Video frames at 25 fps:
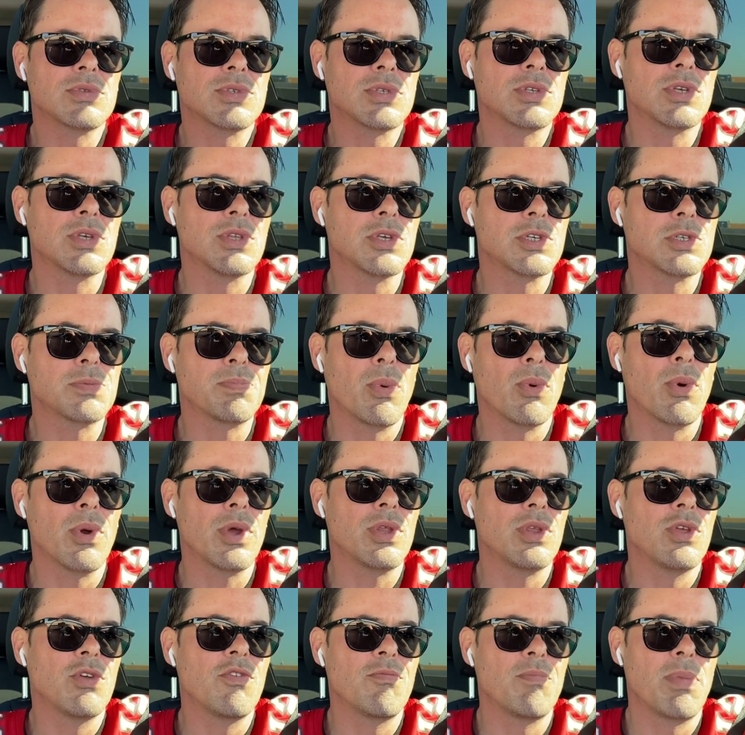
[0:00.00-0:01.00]
to this
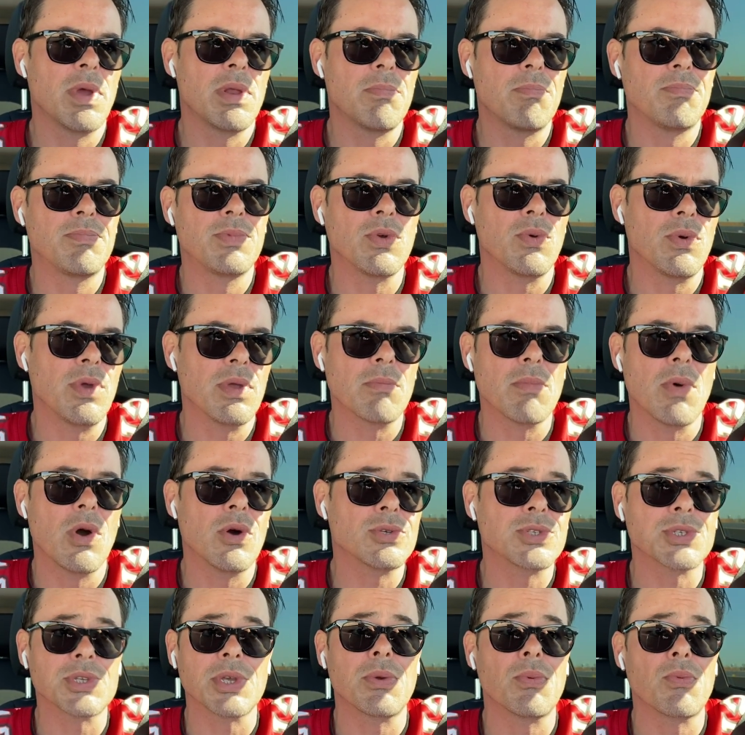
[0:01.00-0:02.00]
point, you've been doing
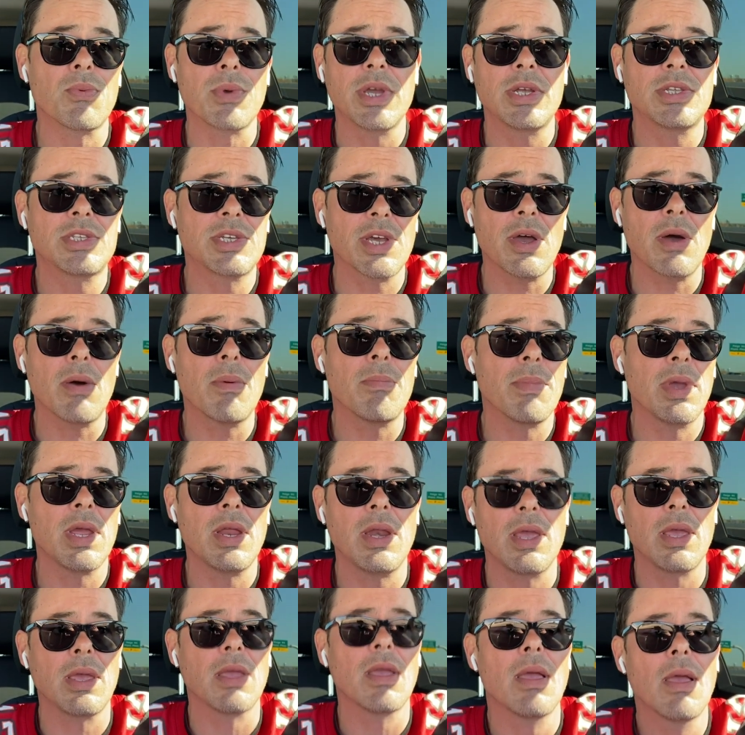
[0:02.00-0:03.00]
mostly retail,
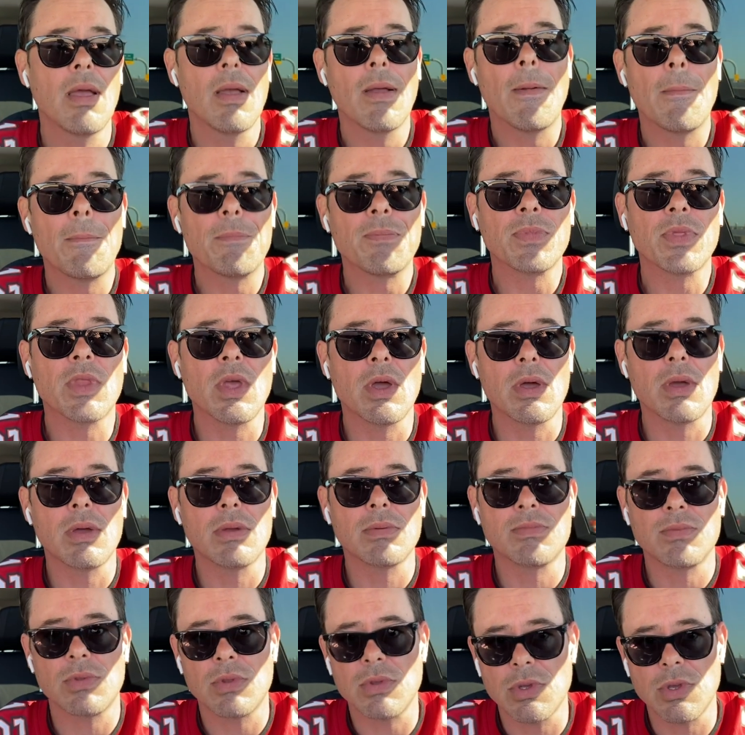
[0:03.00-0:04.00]
meaning the
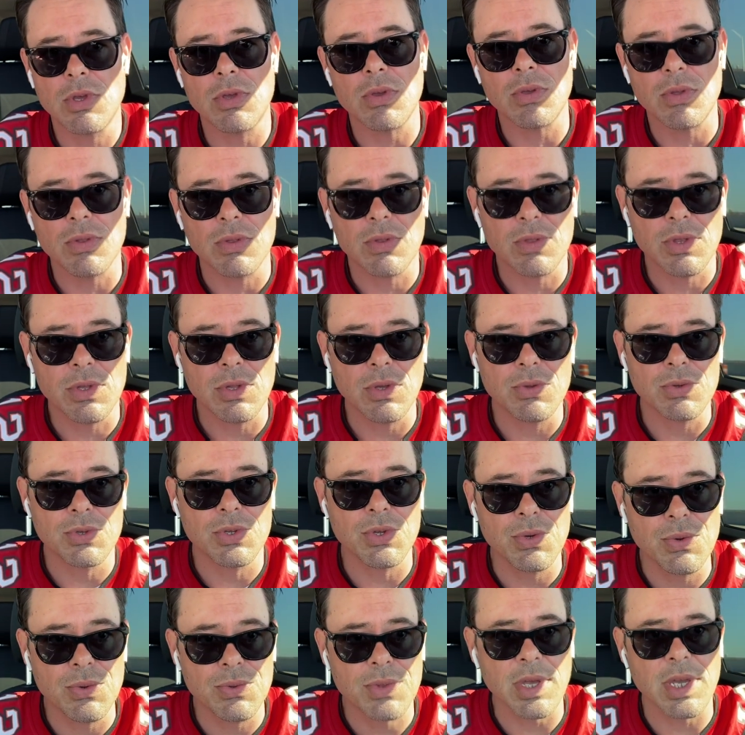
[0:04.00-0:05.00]
you, you
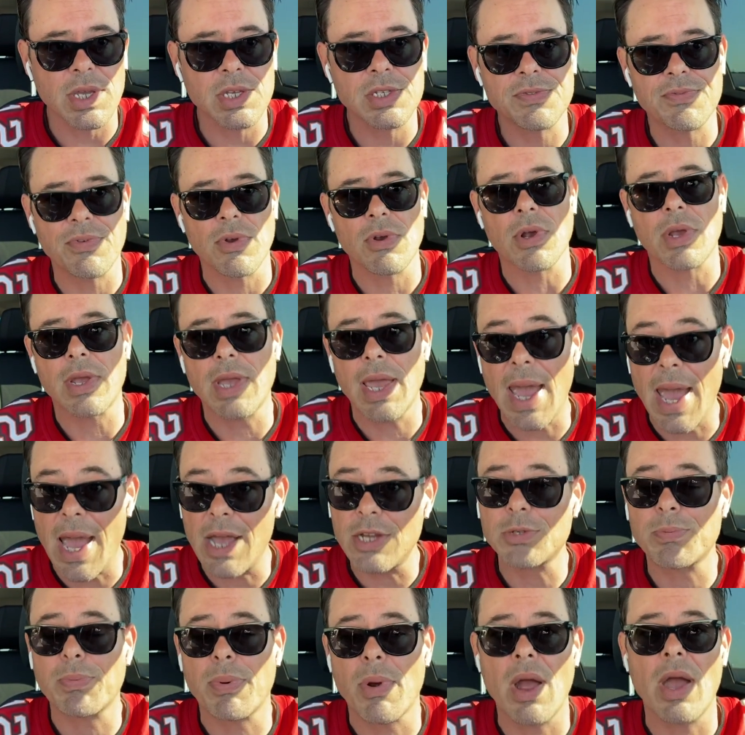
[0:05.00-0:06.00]
do things for
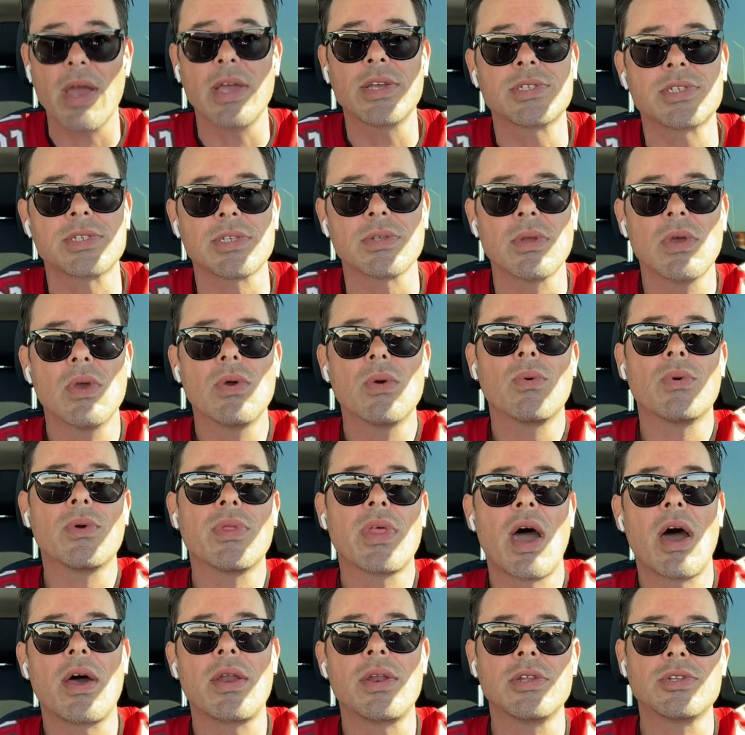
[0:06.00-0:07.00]
cash price
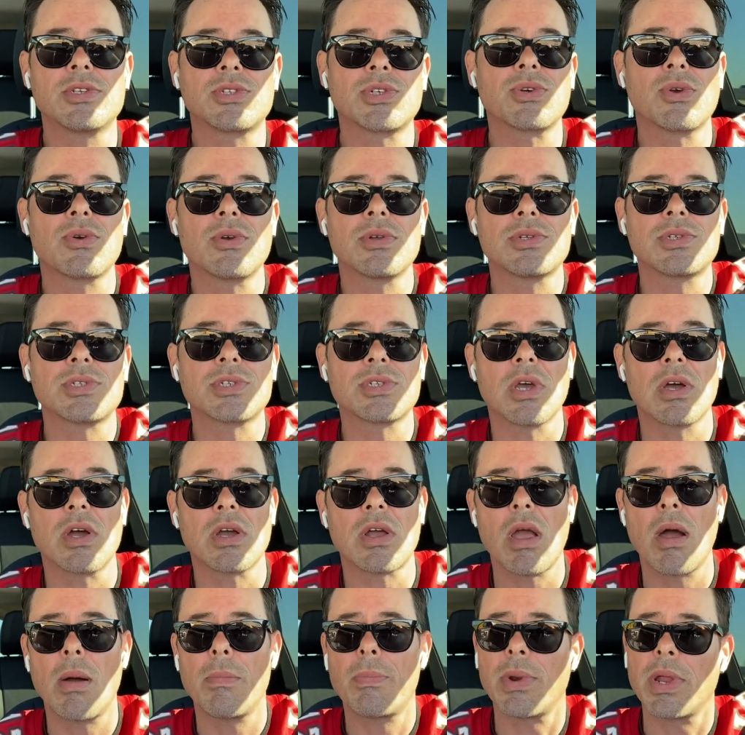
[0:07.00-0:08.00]
without an insurance uh,
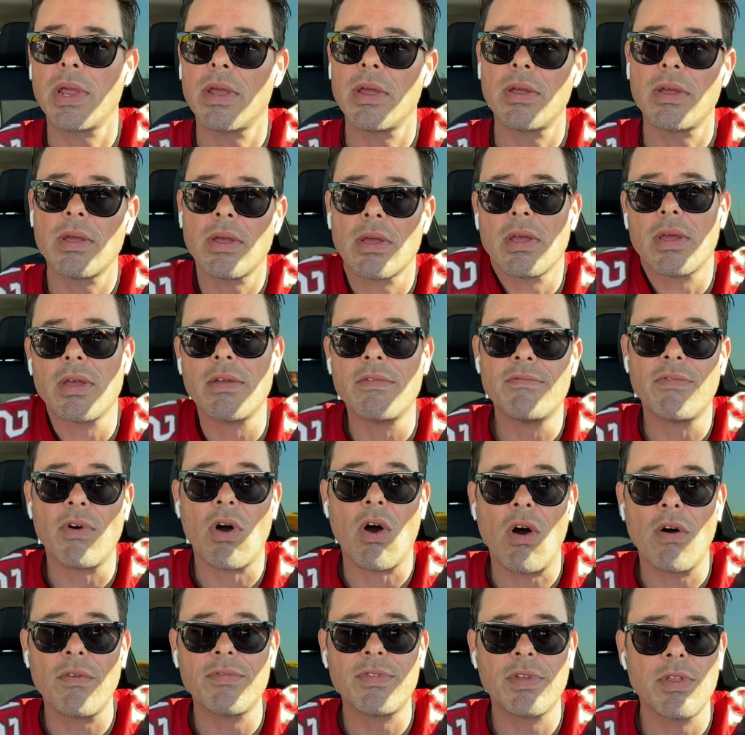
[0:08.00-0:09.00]
company
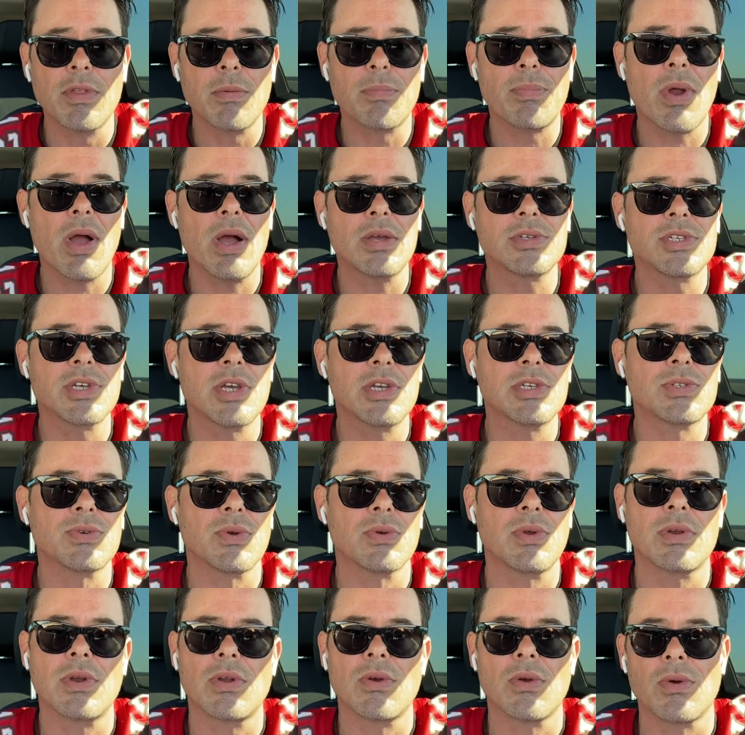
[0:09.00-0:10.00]
involved in the process
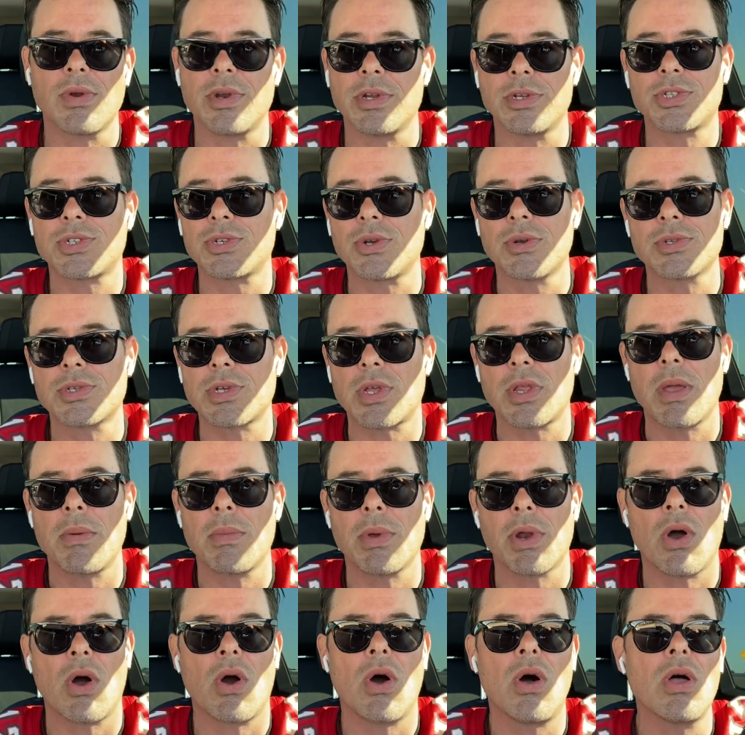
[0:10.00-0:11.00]
or, or an insurance claim
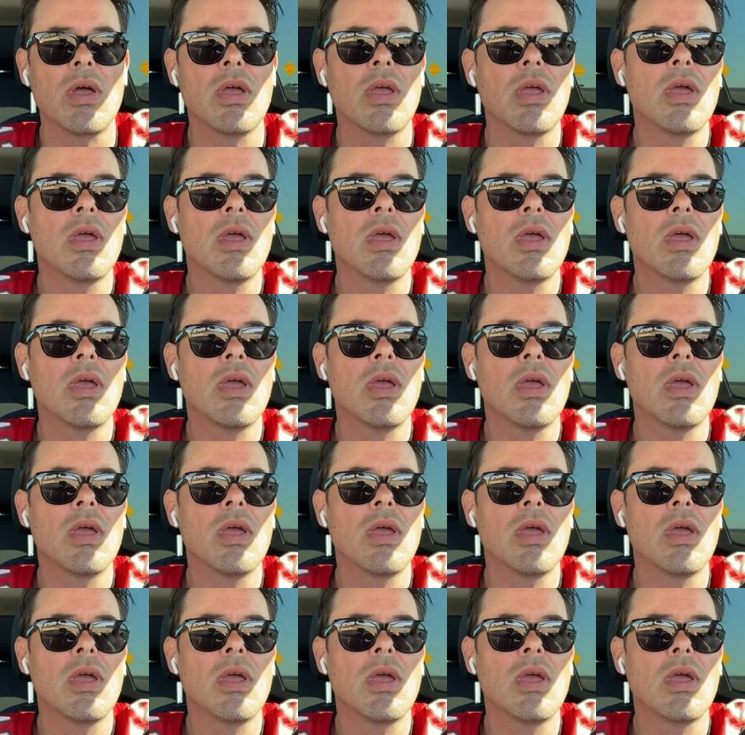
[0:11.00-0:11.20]
at all.